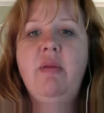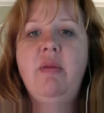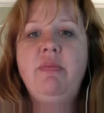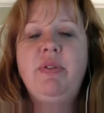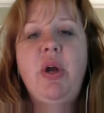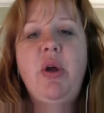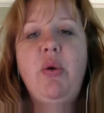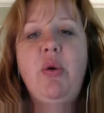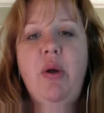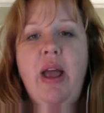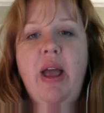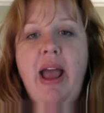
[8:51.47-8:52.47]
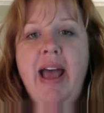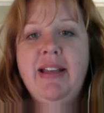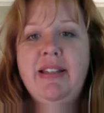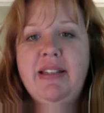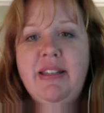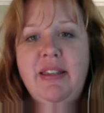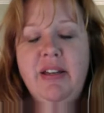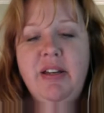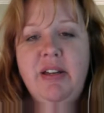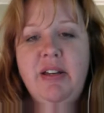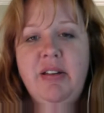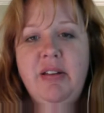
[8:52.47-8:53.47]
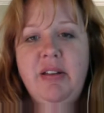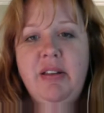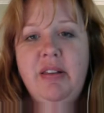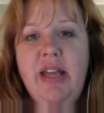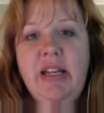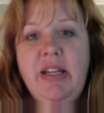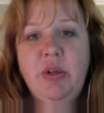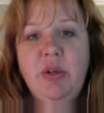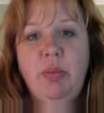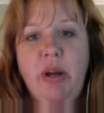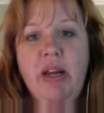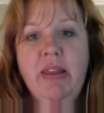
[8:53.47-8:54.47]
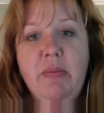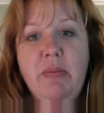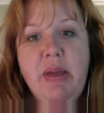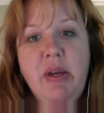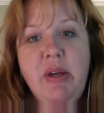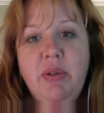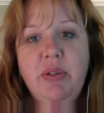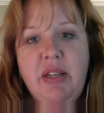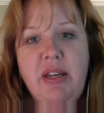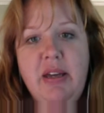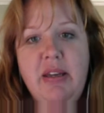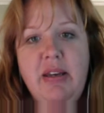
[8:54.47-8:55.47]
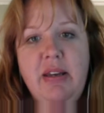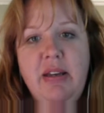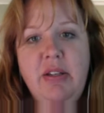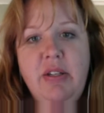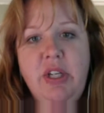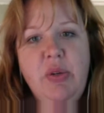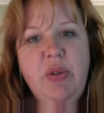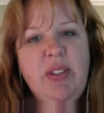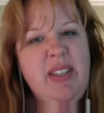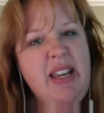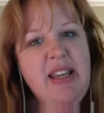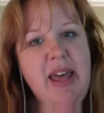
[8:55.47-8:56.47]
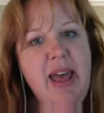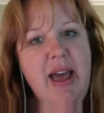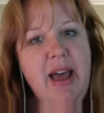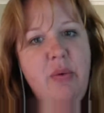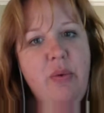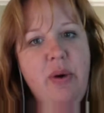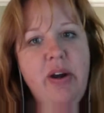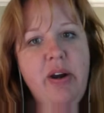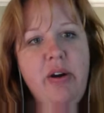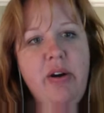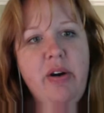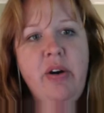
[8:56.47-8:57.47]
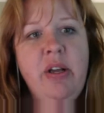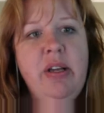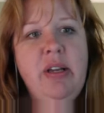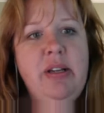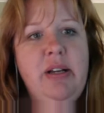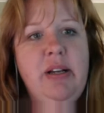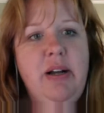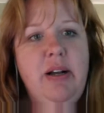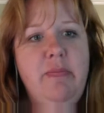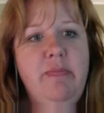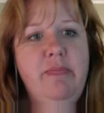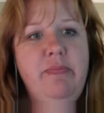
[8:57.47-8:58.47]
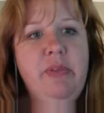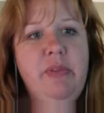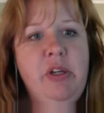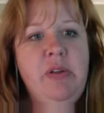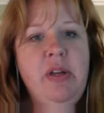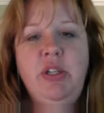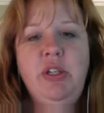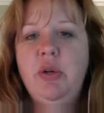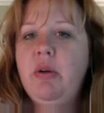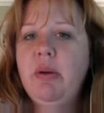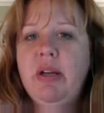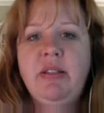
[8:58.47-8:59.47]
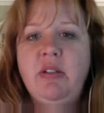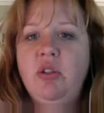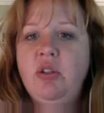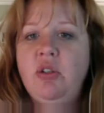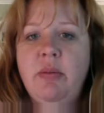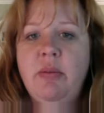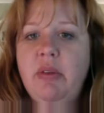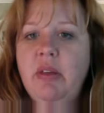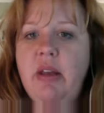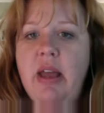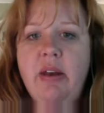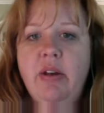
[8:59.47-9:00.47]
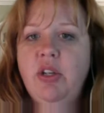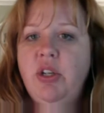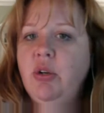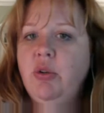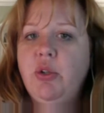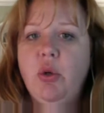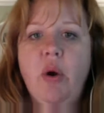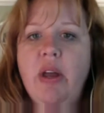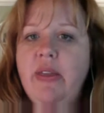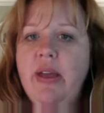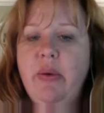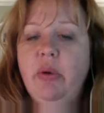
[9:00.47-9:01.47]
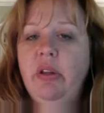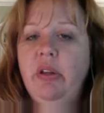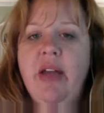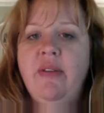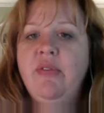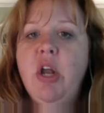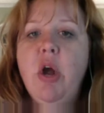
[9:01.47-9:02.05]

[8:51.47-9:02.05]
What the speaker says: So as the ladies are bringing the meals in, do you see that where, they do it because it's just something out of sheer joy and they really have no